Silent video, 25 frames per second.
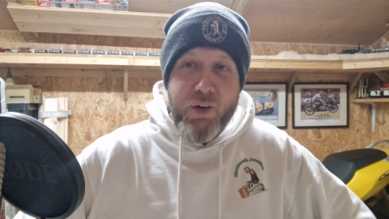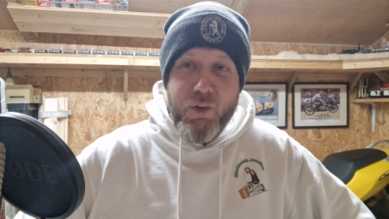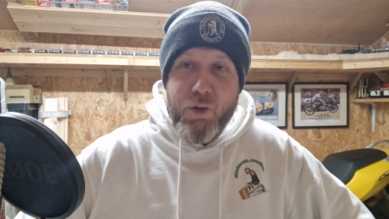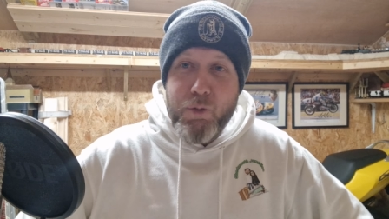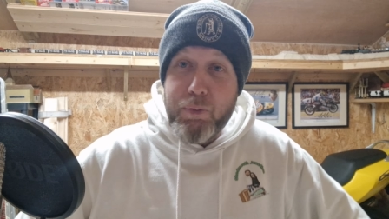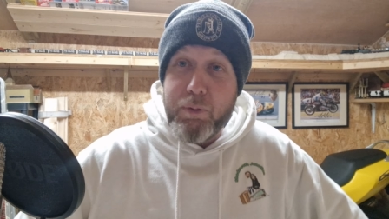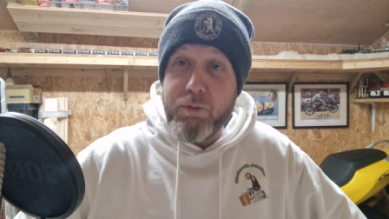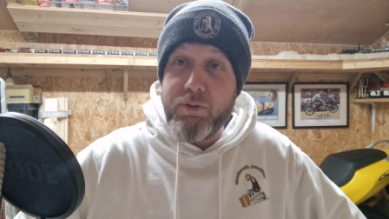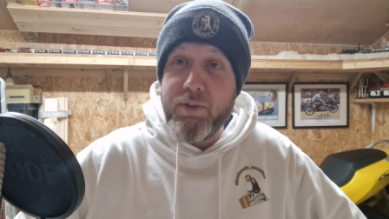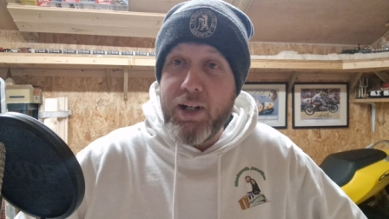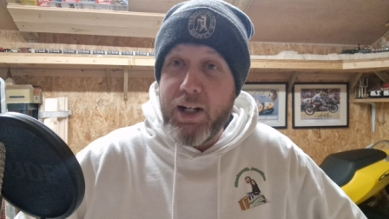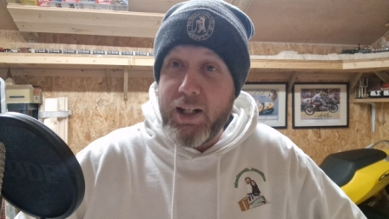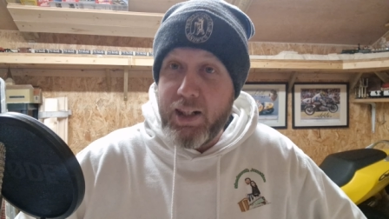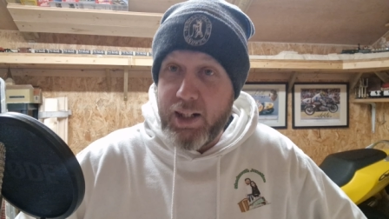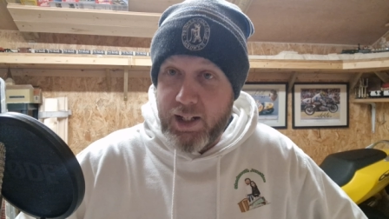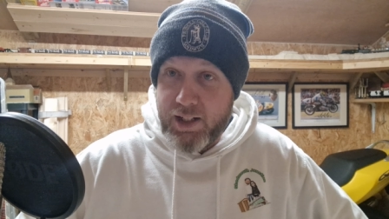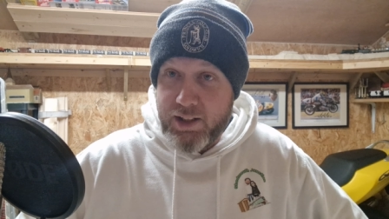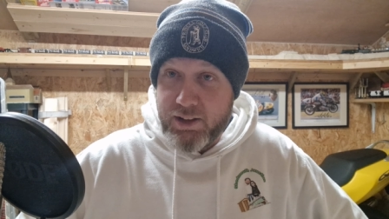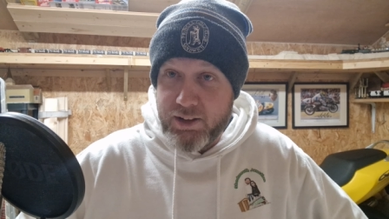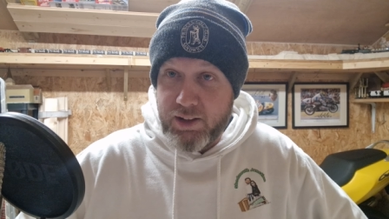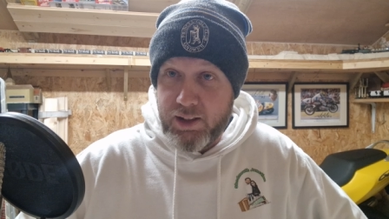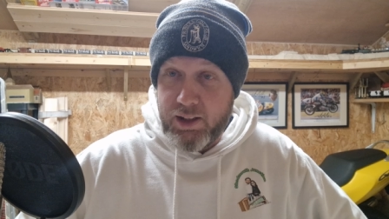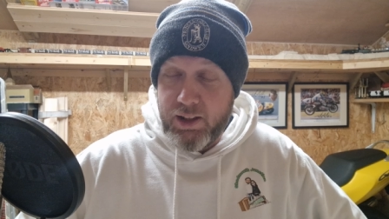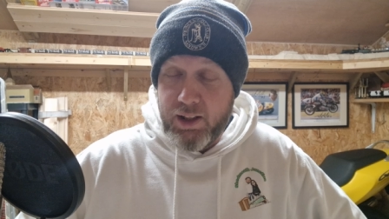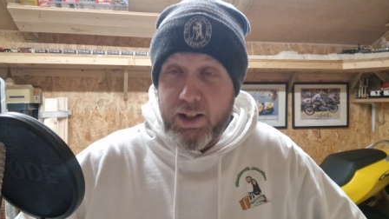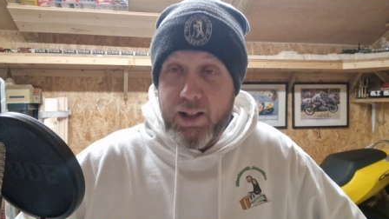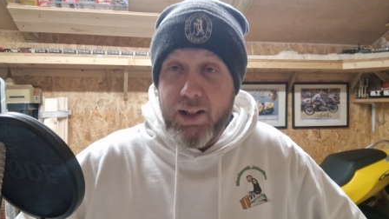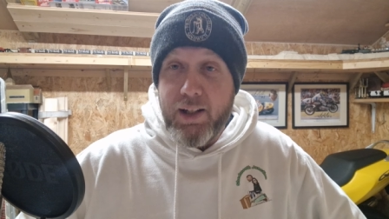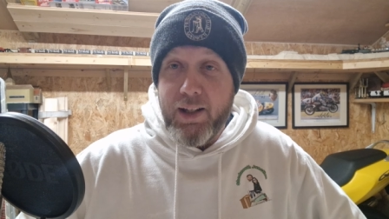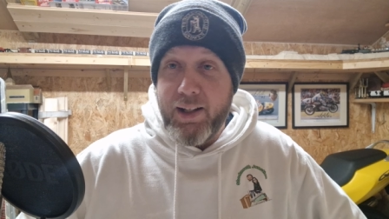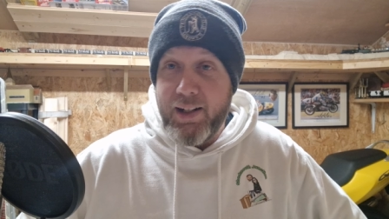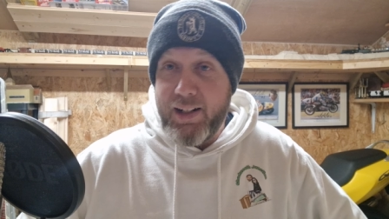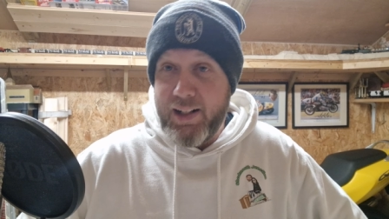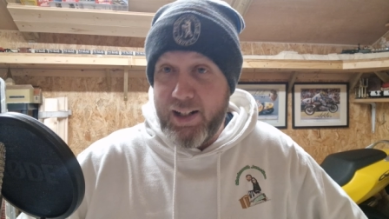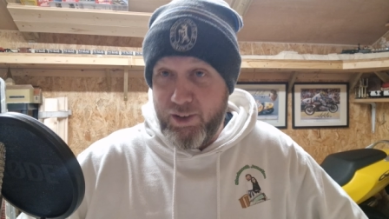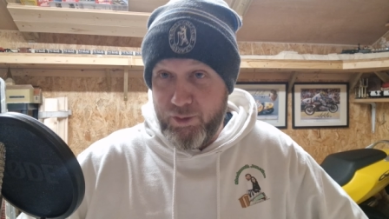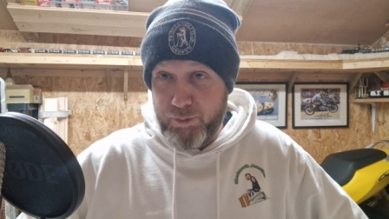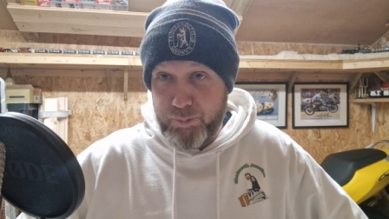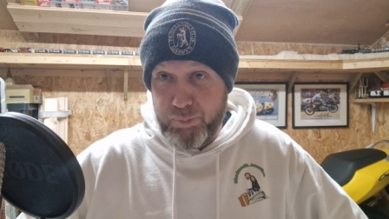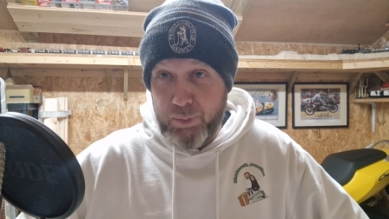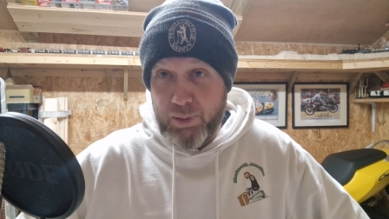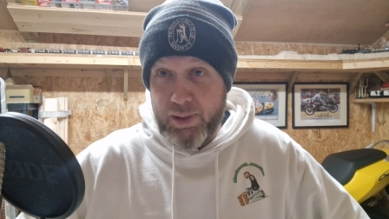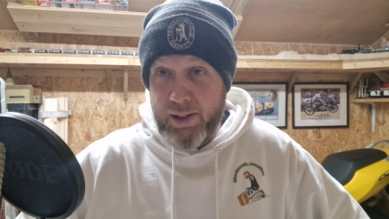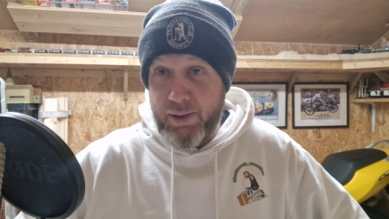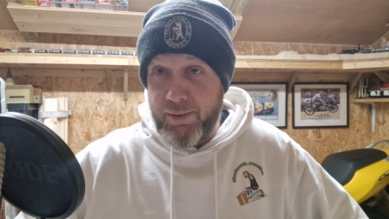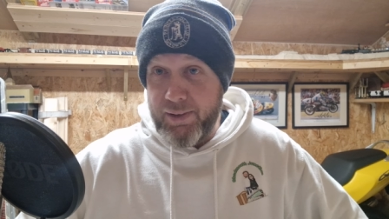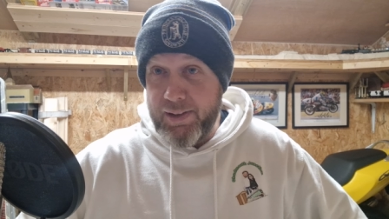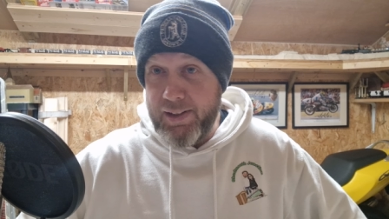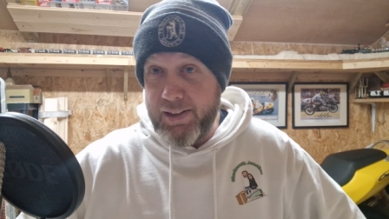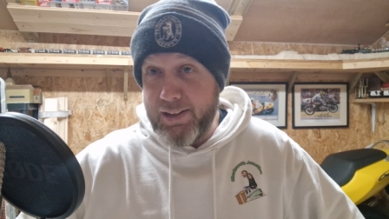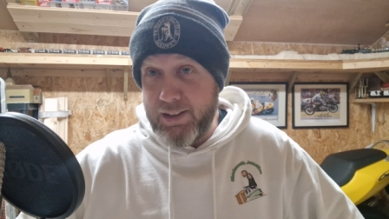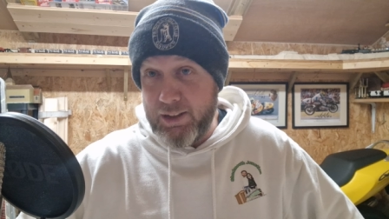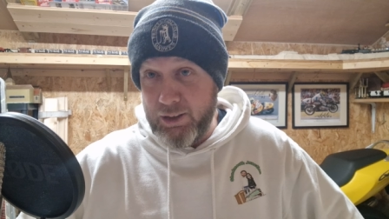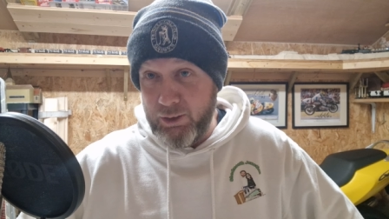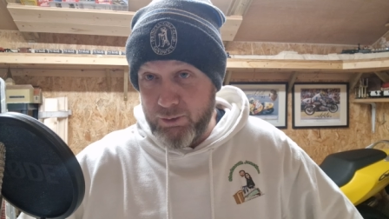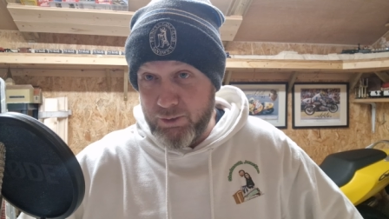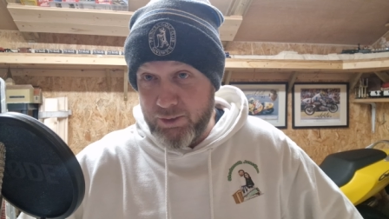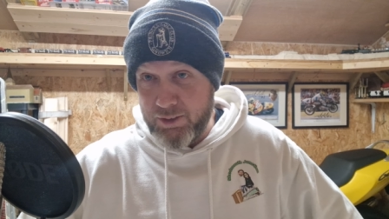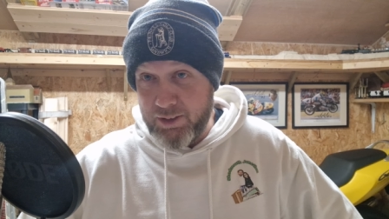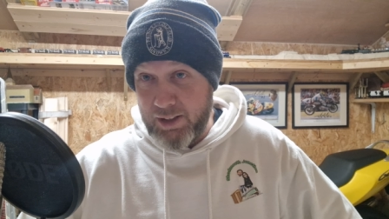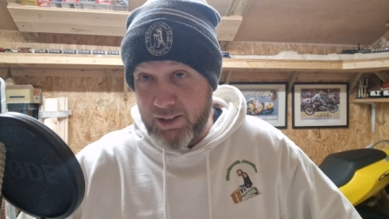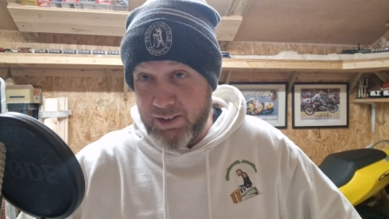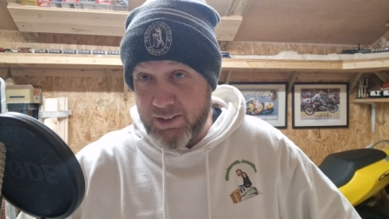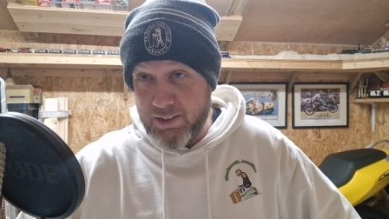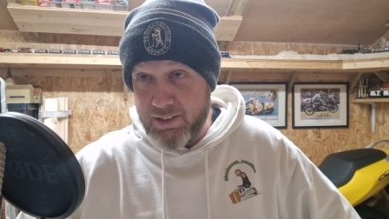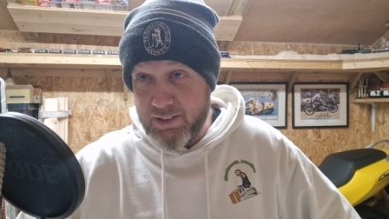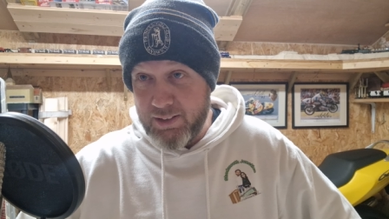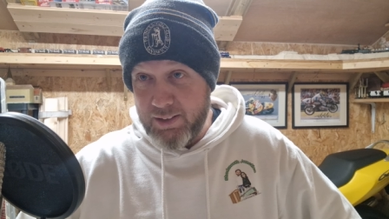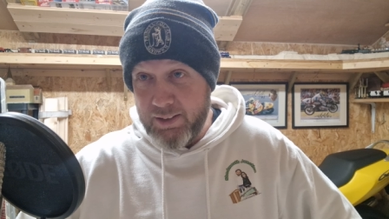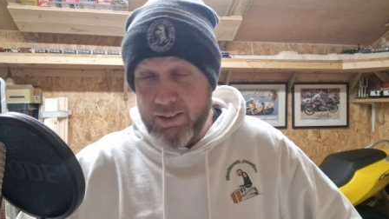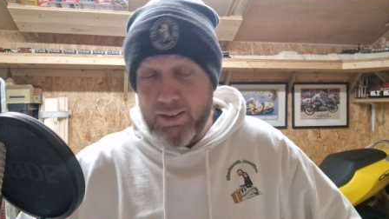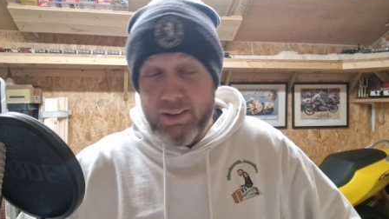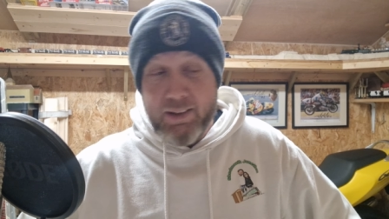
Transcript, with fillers: we have been really lazy and haven't put out any content.